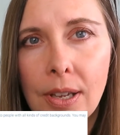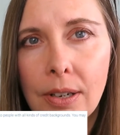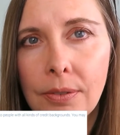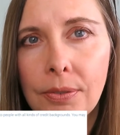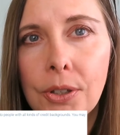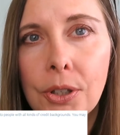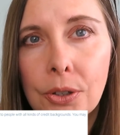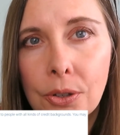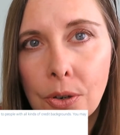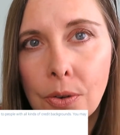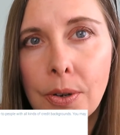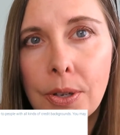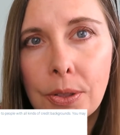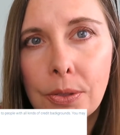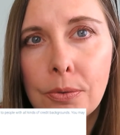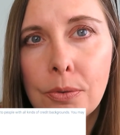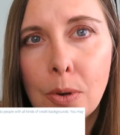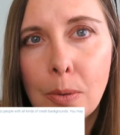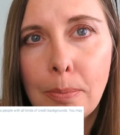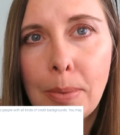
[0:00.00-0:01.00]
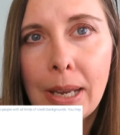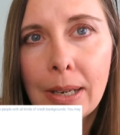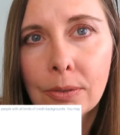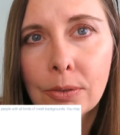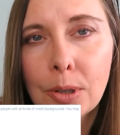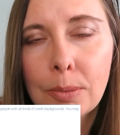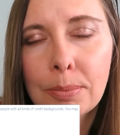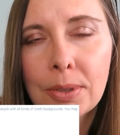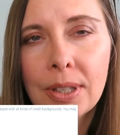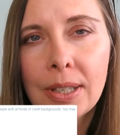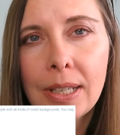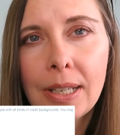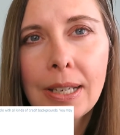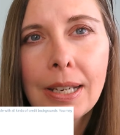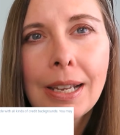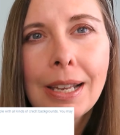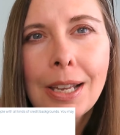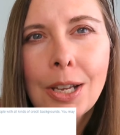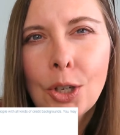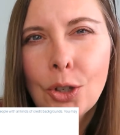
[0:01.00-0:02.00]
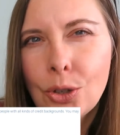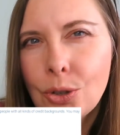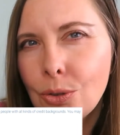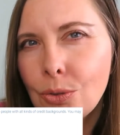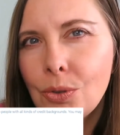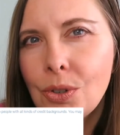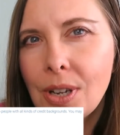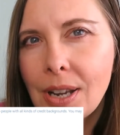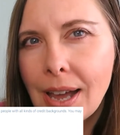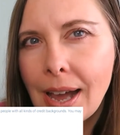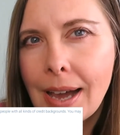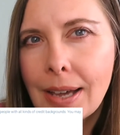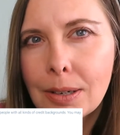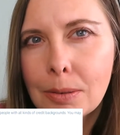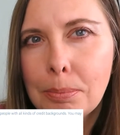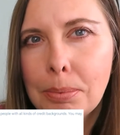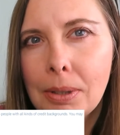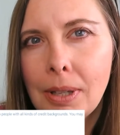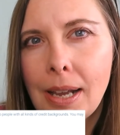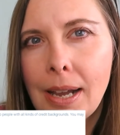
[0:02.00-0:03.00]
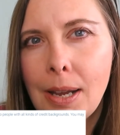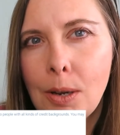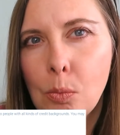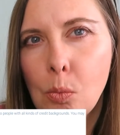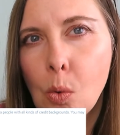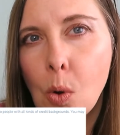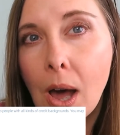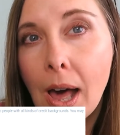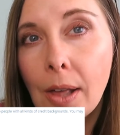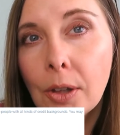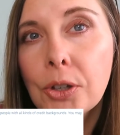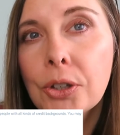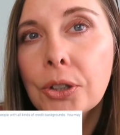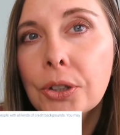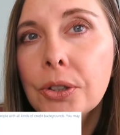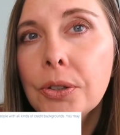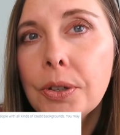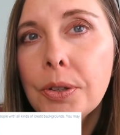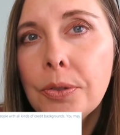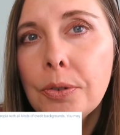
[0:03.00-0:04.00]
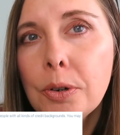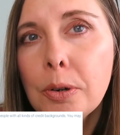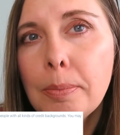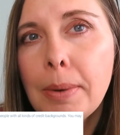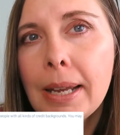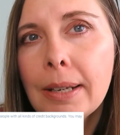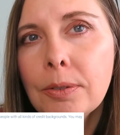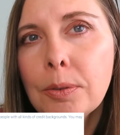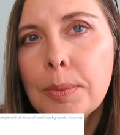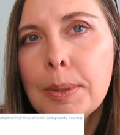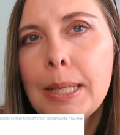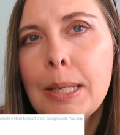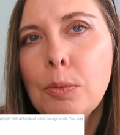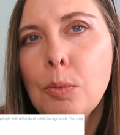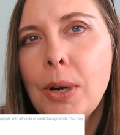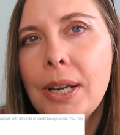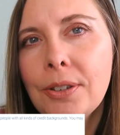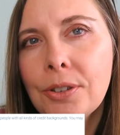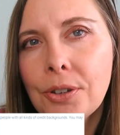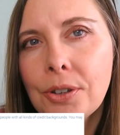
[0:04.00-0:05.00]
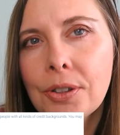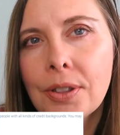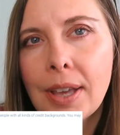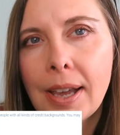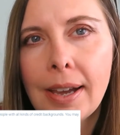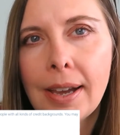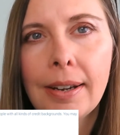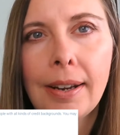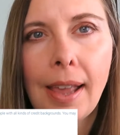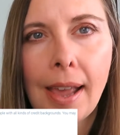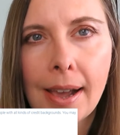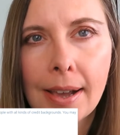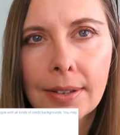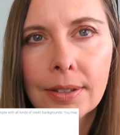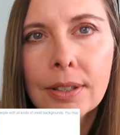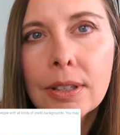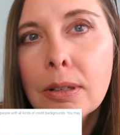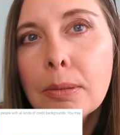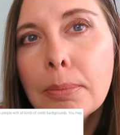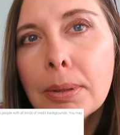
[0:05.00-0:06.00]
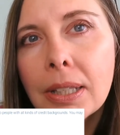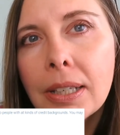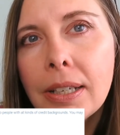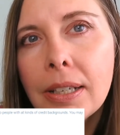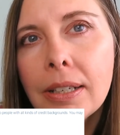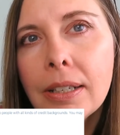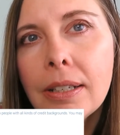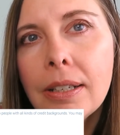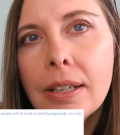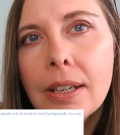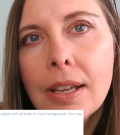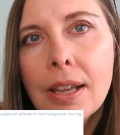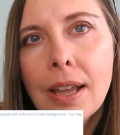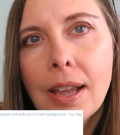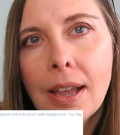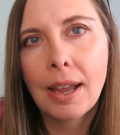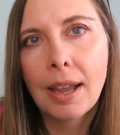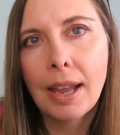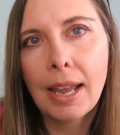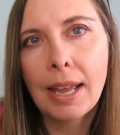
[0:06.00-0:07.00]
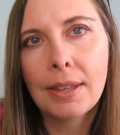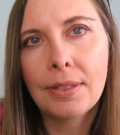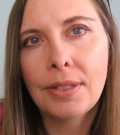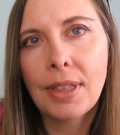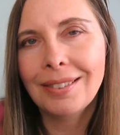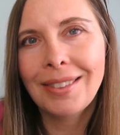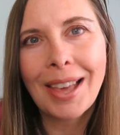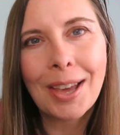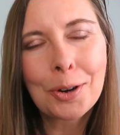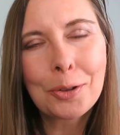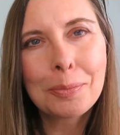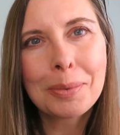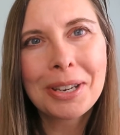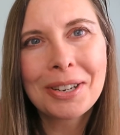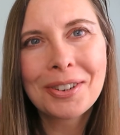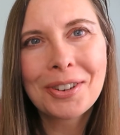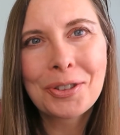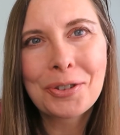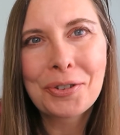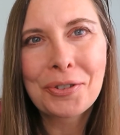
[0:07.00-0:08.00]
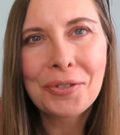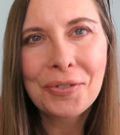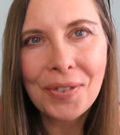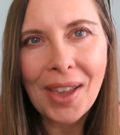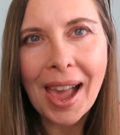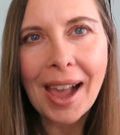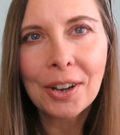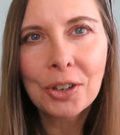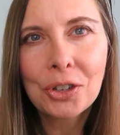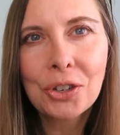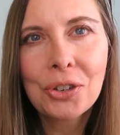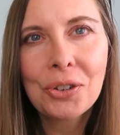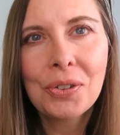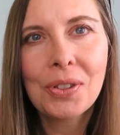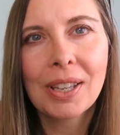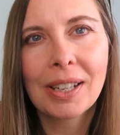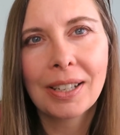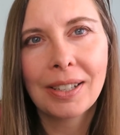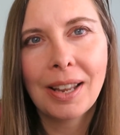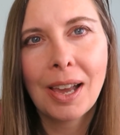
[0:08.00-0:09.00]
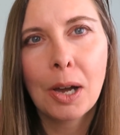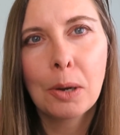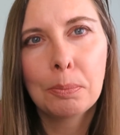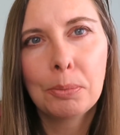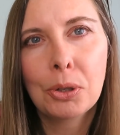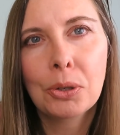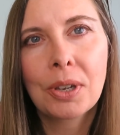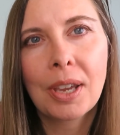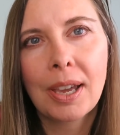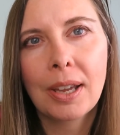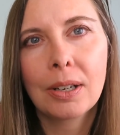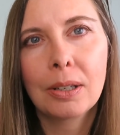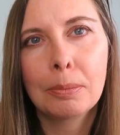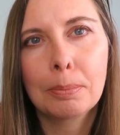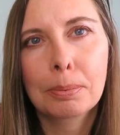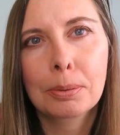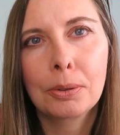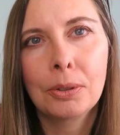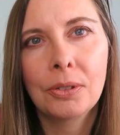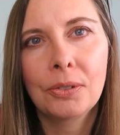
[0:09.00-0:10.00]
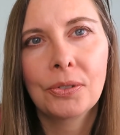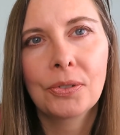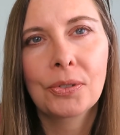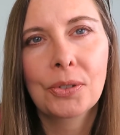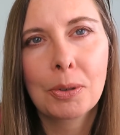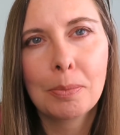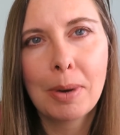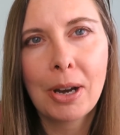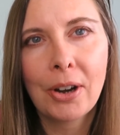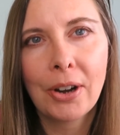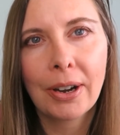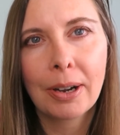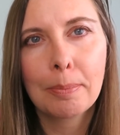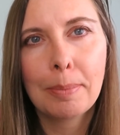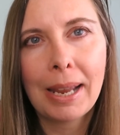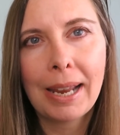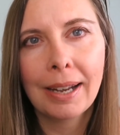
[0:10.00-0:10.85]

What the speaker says: that if you're going through a bankruptcy, do not apply while you're going through a bankruptcy. Wait till that has completed, and that'll be another factor that can help you get approved for Merrick